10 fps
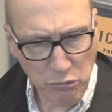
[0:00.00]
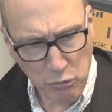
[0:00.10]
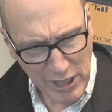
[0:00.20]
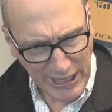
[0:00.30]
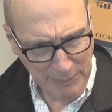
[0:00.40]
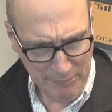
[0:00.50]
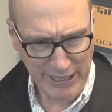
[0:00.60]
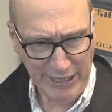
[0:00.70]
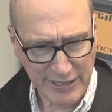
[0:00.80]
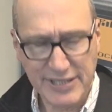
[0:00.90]
really
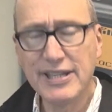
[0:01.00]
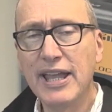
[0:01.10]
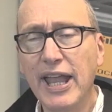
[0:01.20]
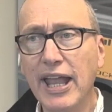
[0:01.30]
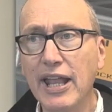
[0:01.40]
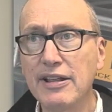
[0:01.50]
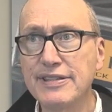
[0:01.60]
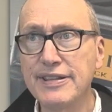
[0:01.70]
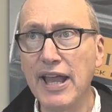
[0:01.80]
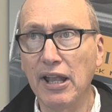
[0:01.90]
means
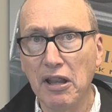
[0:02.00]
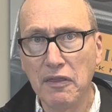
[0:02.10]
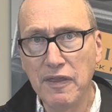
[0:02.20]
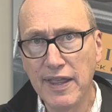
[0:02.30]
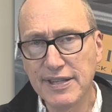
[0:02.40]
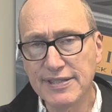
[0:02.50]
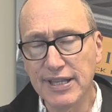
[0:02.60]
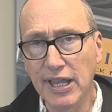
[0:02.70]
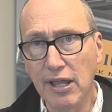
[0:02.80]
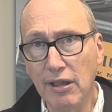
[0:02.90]
is that this
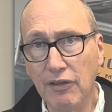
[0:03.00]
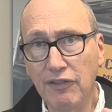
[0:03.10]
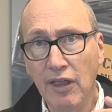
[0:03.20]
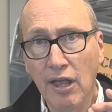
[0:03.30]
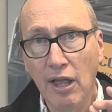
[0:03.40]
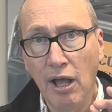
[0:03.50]
is